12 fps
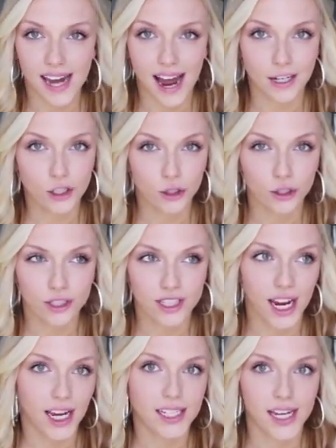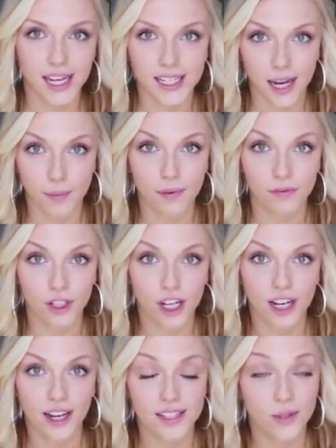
natural, day-to-day type of look.